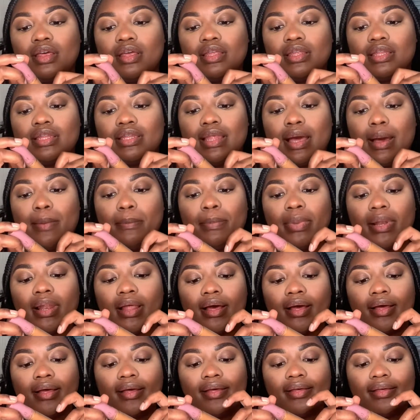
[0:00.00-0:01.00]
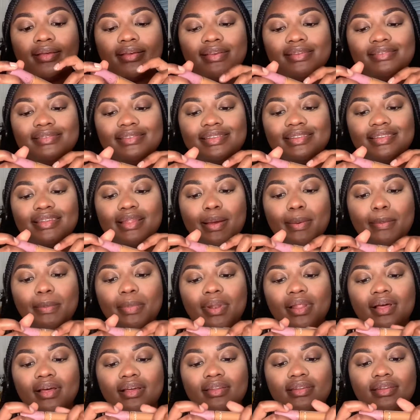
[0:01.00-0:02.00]
NABLA. Is it
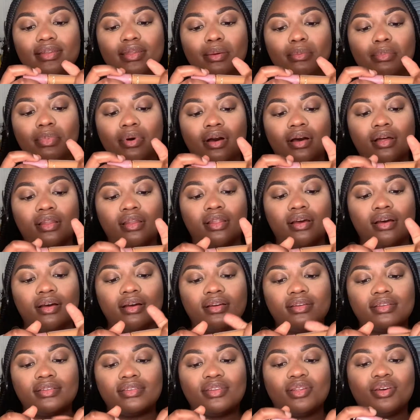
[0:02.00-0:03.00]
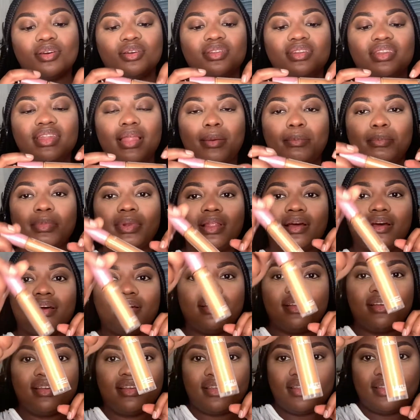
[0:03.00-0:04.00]
NABLA? NABLA? No, NABLA.
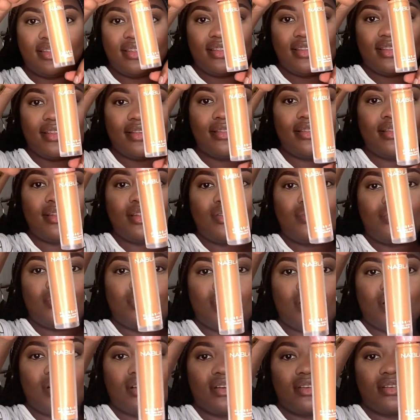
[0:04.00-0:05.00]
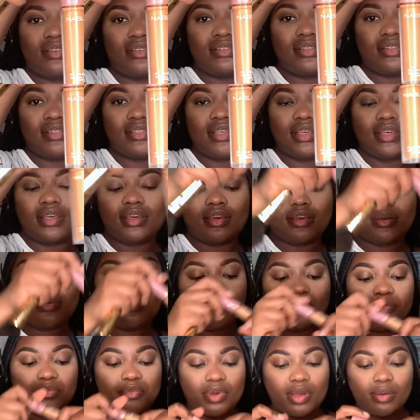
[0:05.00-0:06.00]
And then if you look, can see it.
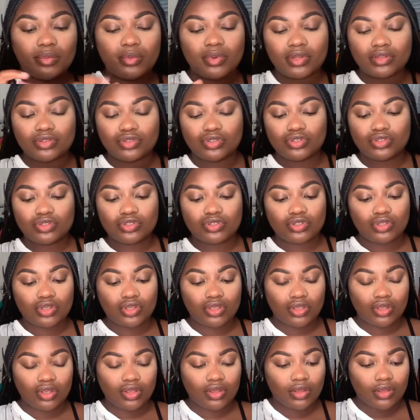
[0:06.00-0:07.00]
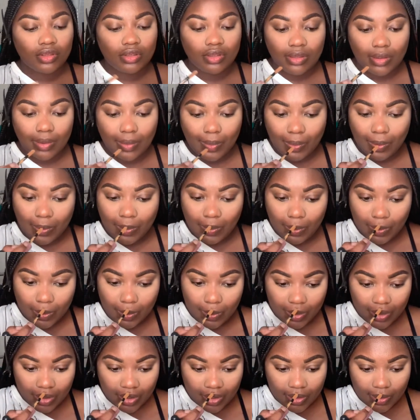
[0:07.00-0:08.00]
But I'm going to just
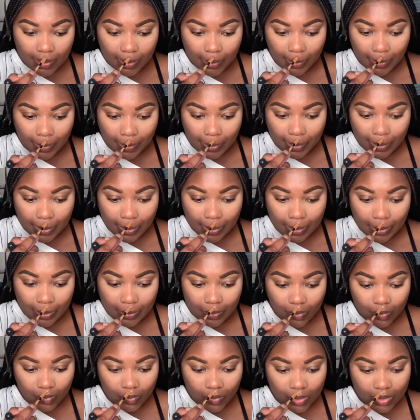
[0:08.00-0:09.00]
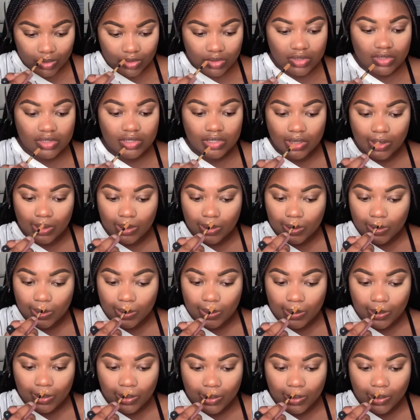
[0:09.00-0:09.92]
go in with it just here.